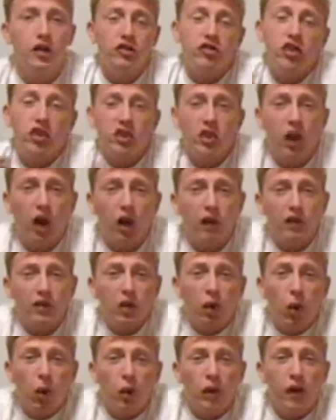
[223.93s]
Shakhtar is
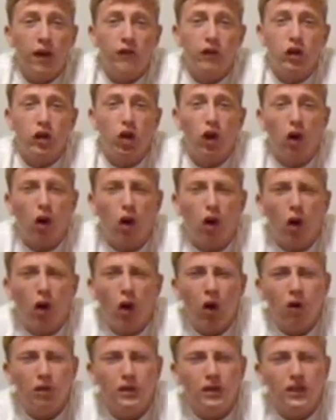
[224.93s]
going after
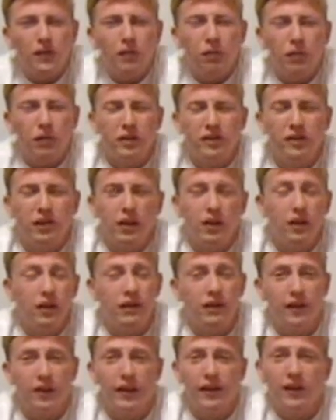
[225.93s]
all these
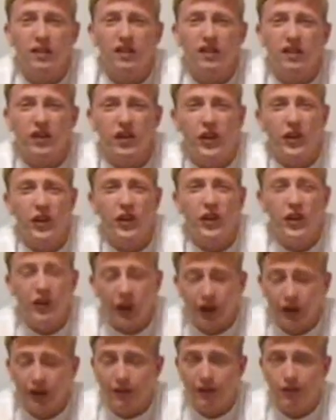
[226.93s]
Brazilians, and that's just
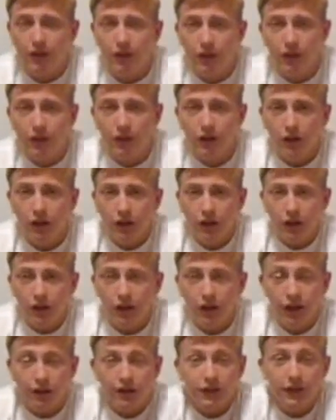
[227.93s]
nuts.
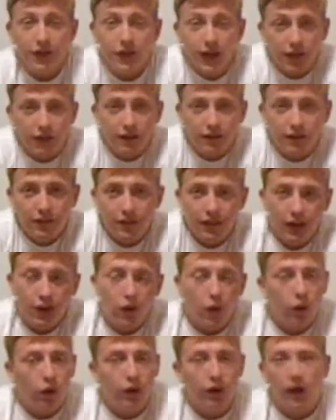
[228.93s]
It's nuts. They're
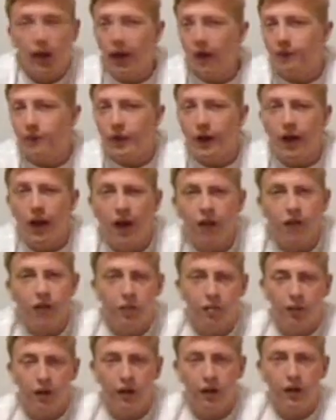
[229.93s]
going after
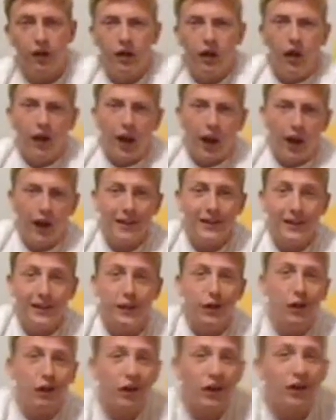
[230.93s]
everybody. I think
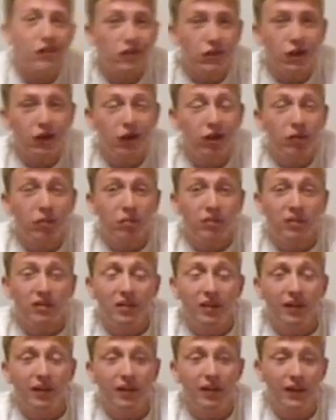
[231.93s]
Ukraine's turning
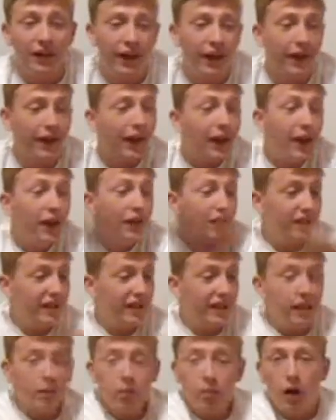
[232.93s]
Brazilian. Hey,
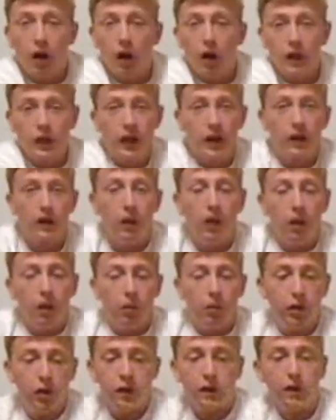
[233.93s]
cheap market,
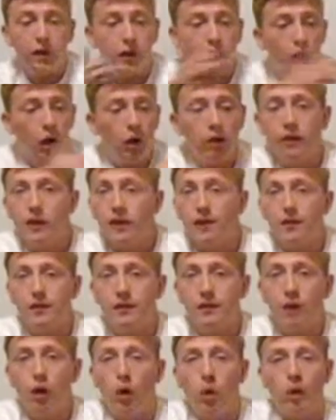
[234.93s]
bringing in all
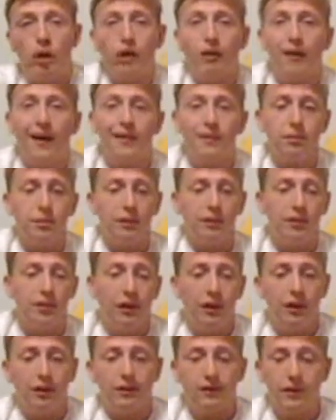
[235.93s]
these lower-class
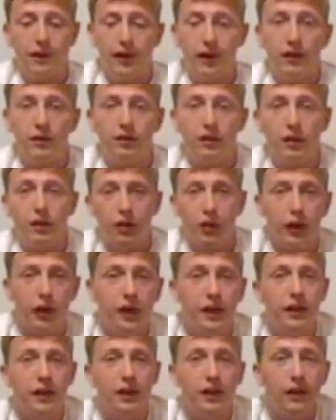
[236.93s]
Brazilians into
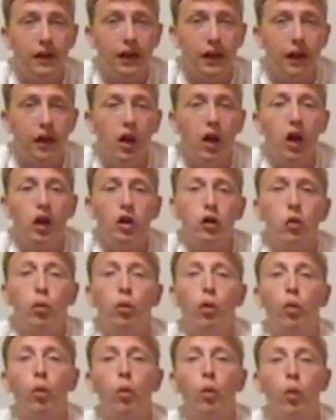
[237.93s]
Ukrainian league. You
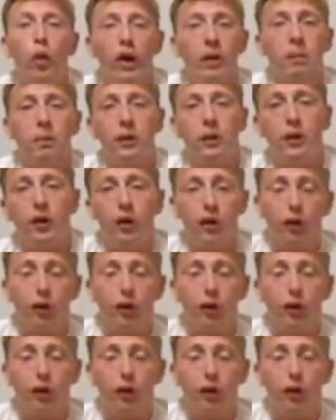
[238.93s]
will rape in